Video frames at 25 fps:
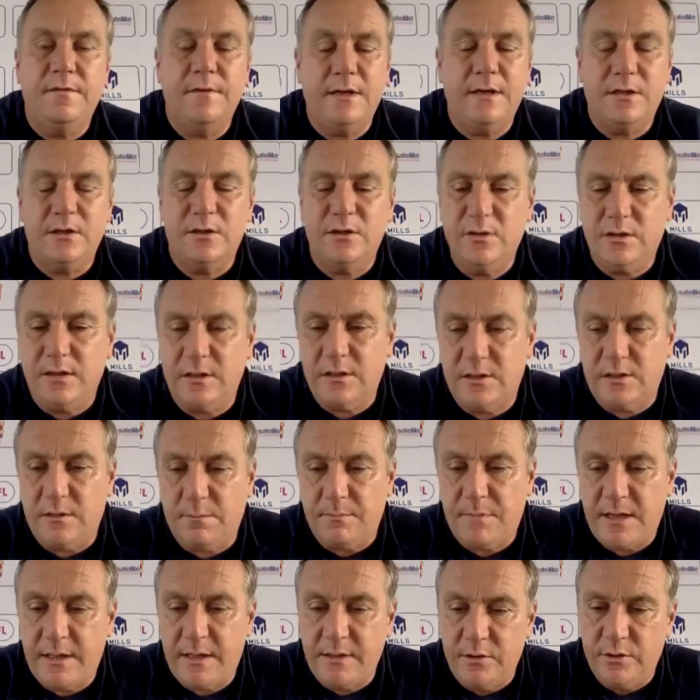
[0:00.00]
That's a
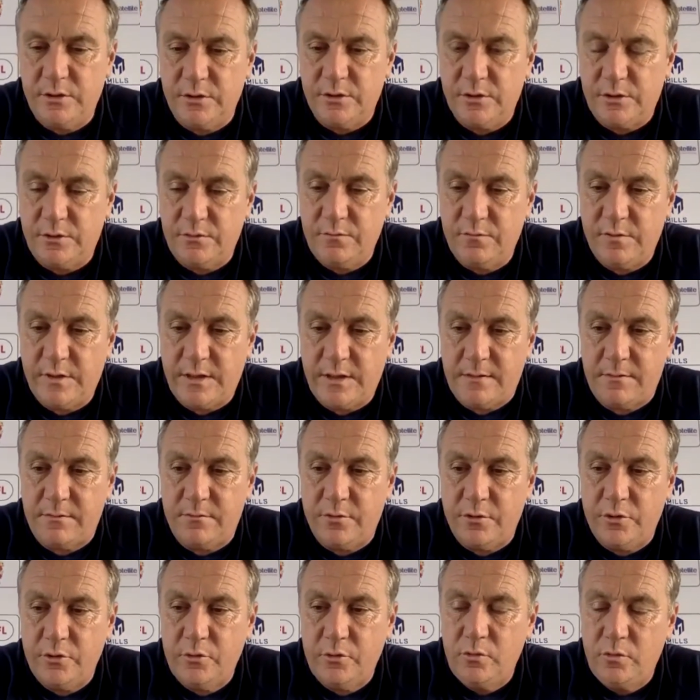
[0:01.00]
manager's unwritten
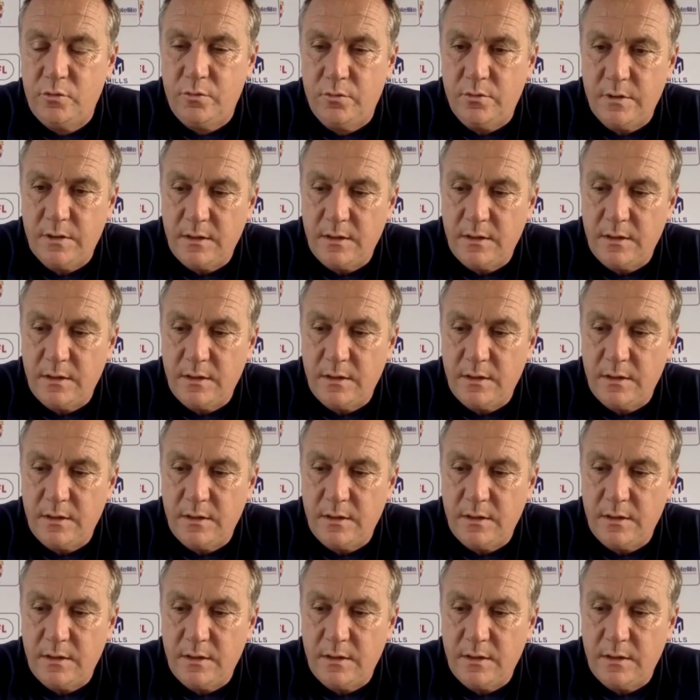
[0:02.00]
rule.